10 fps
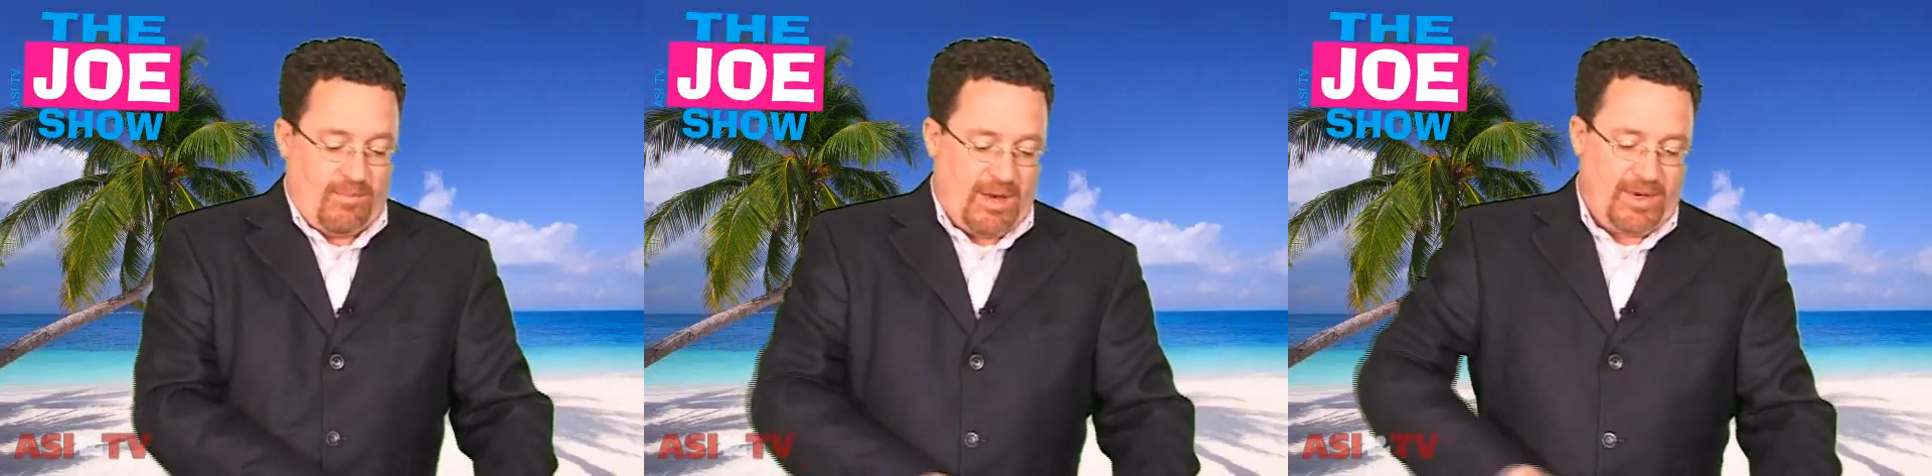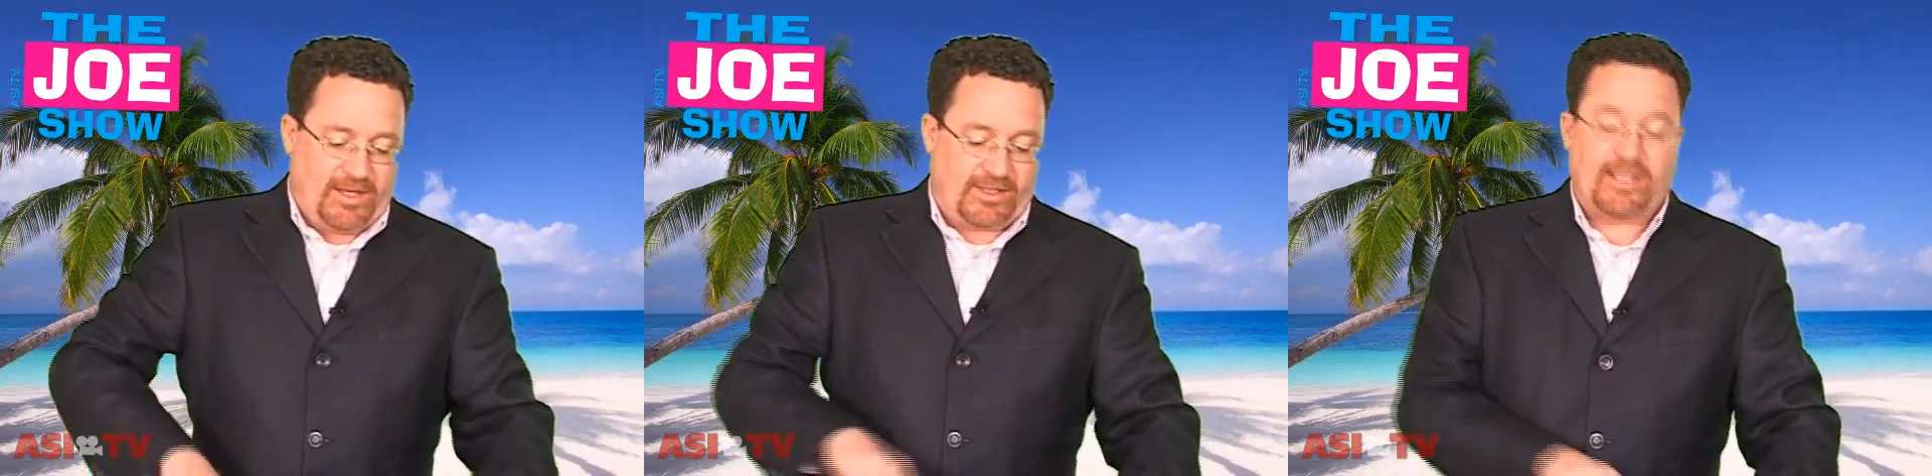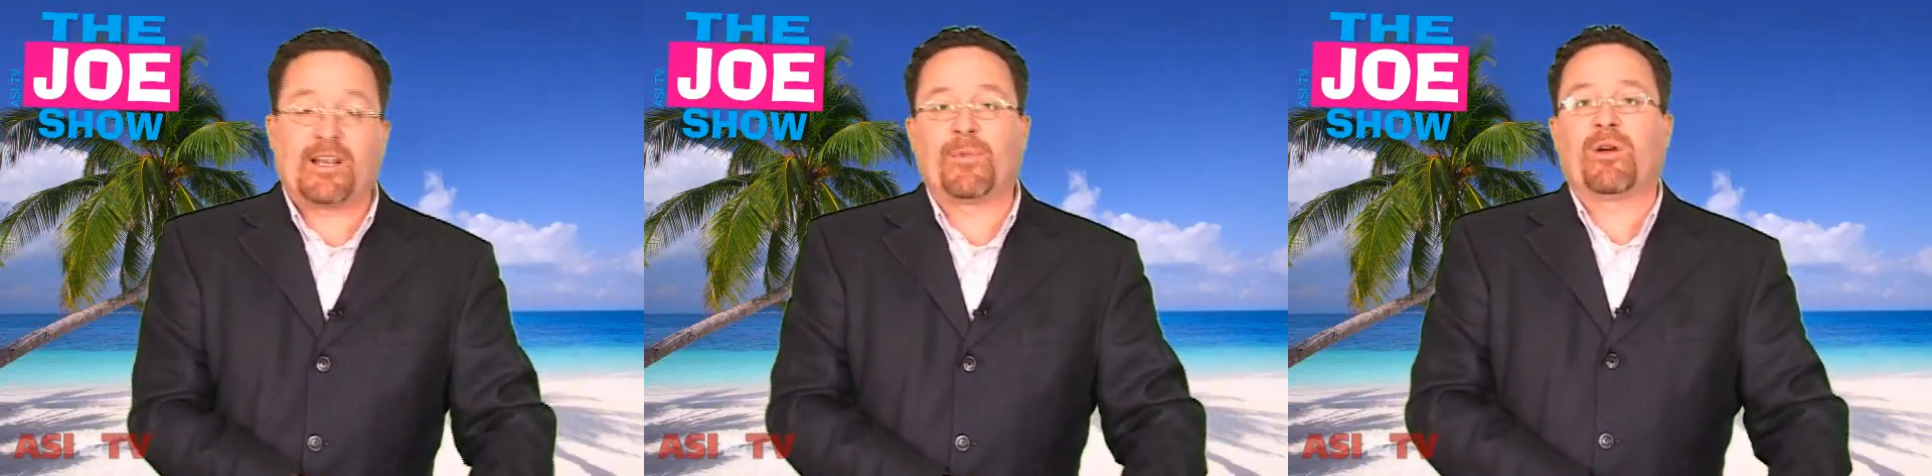maybe a
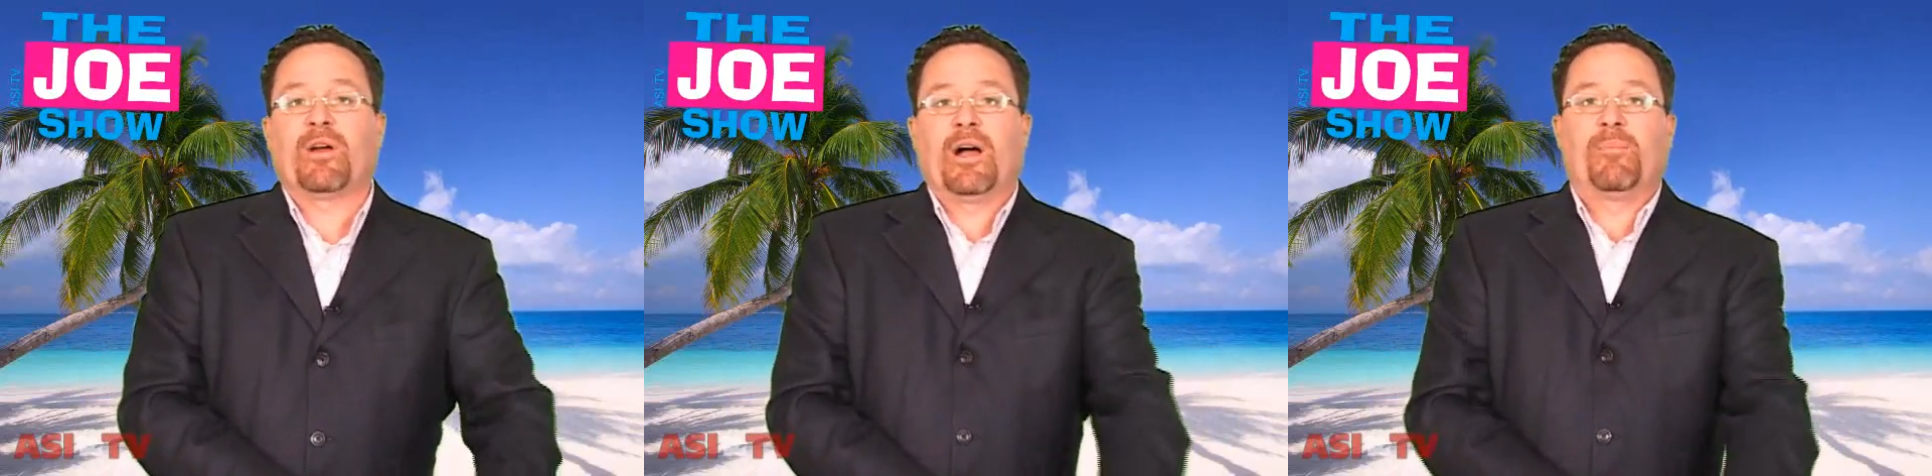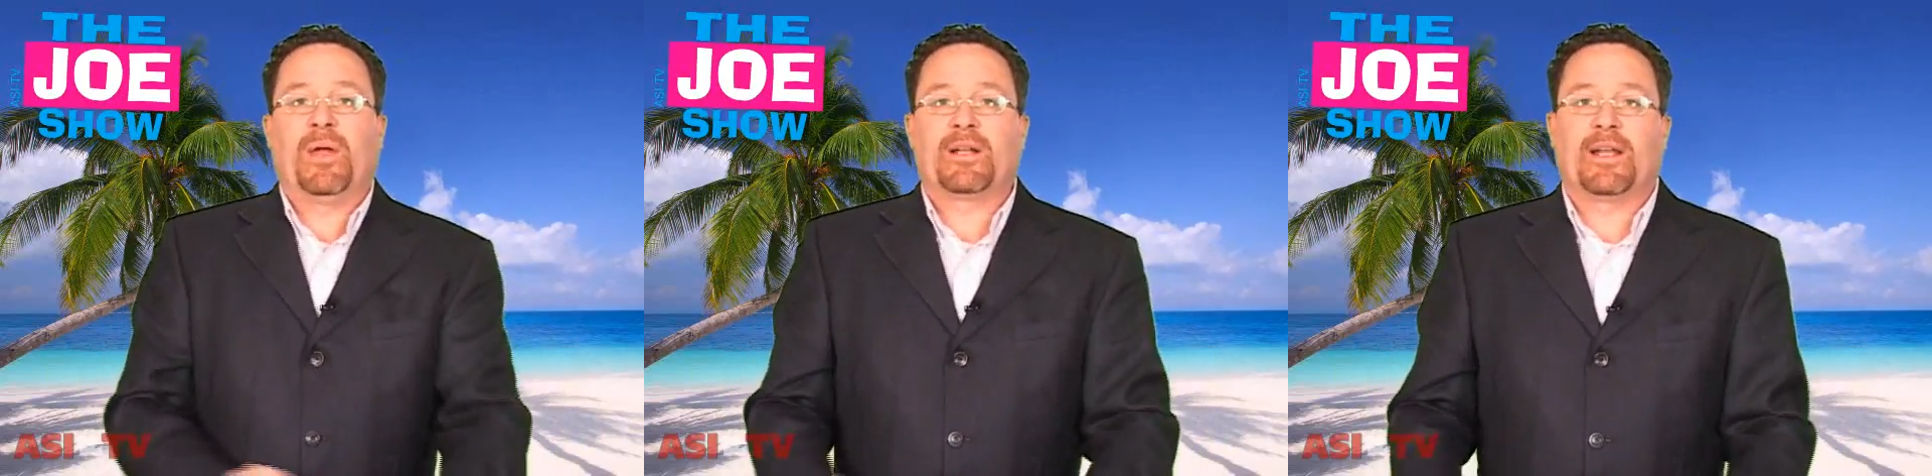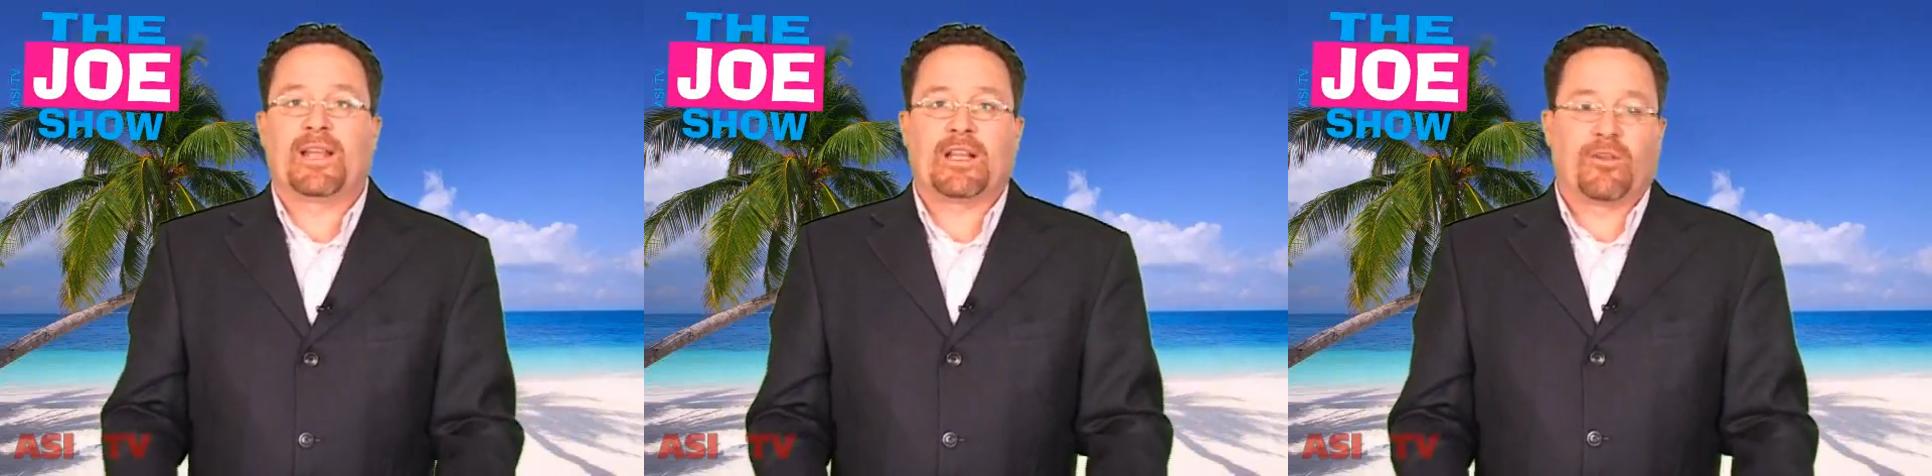summer
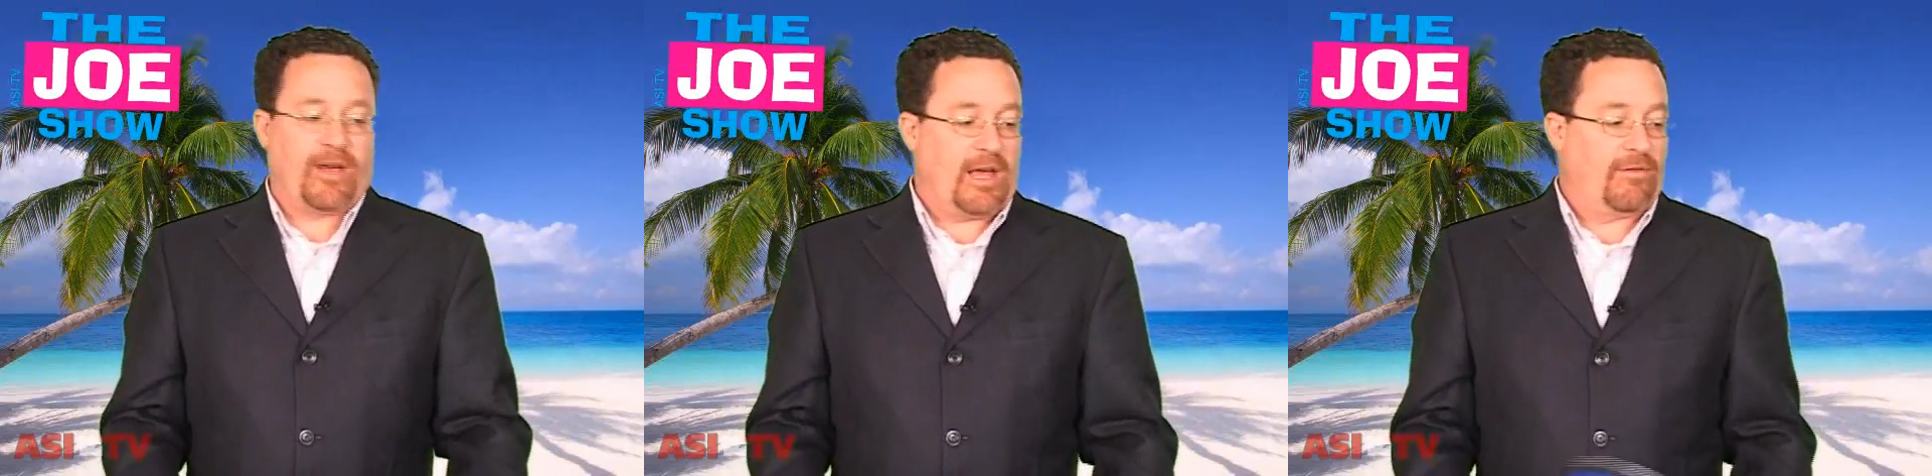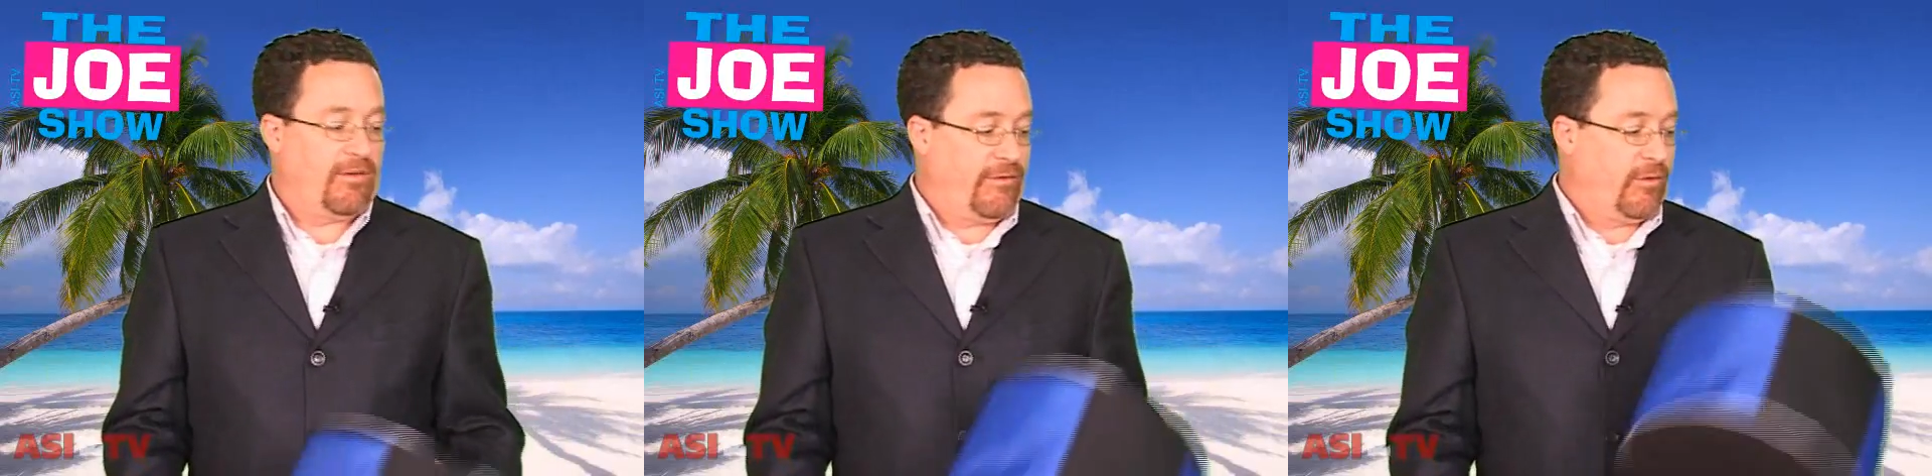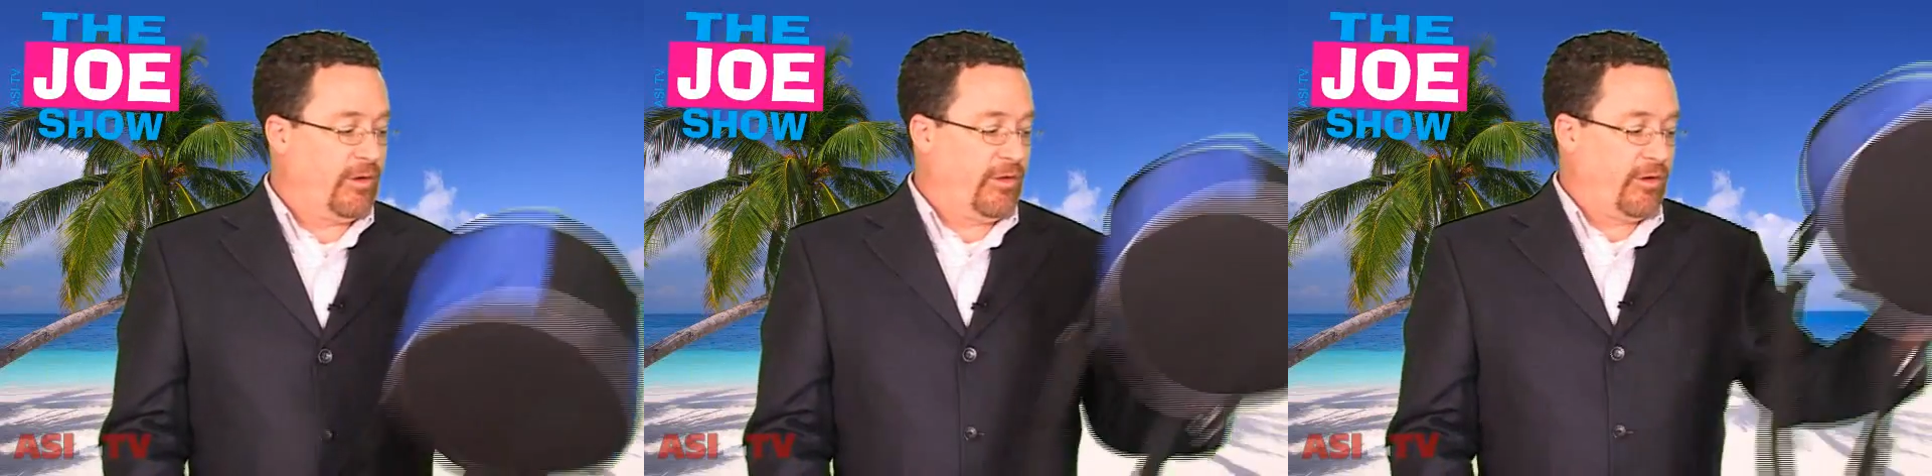picnic that they're having
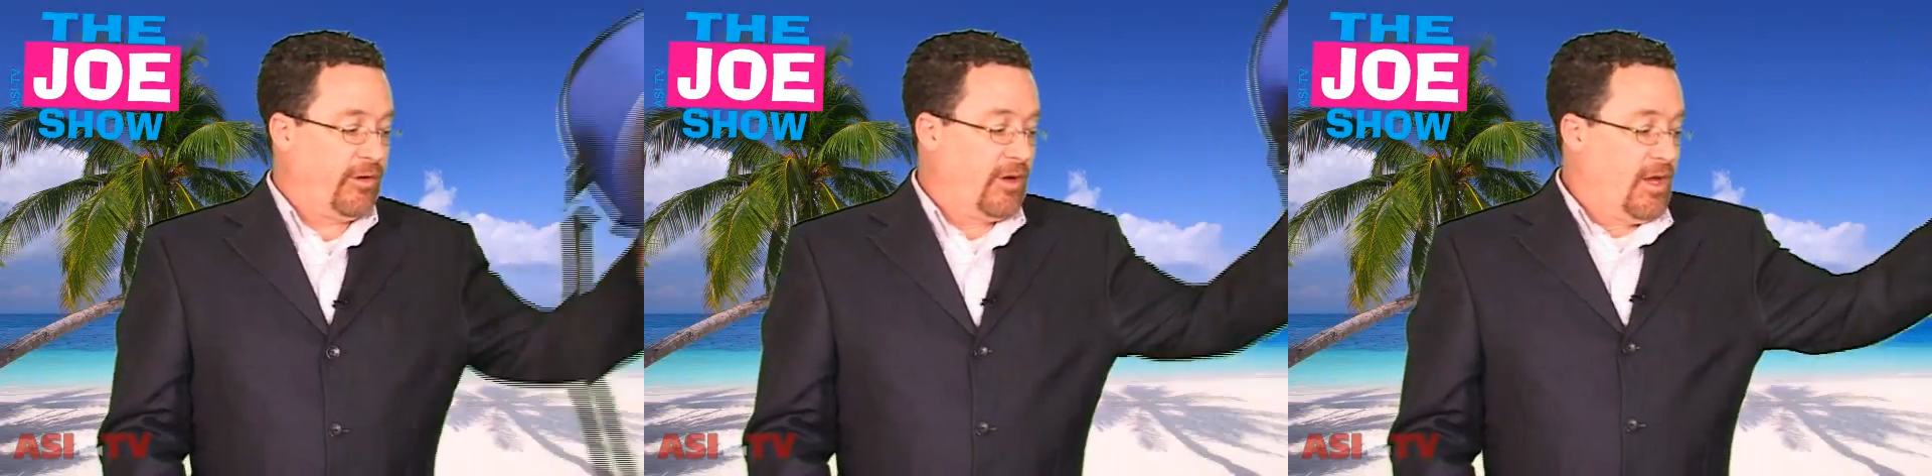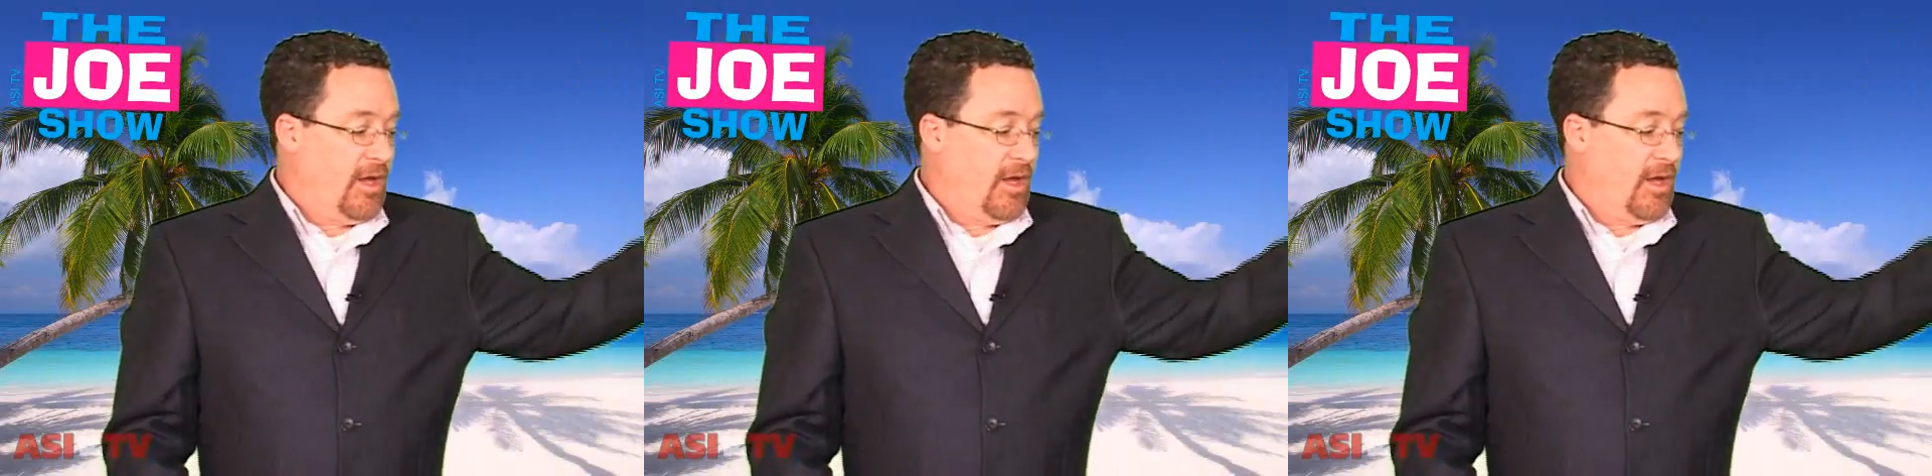for their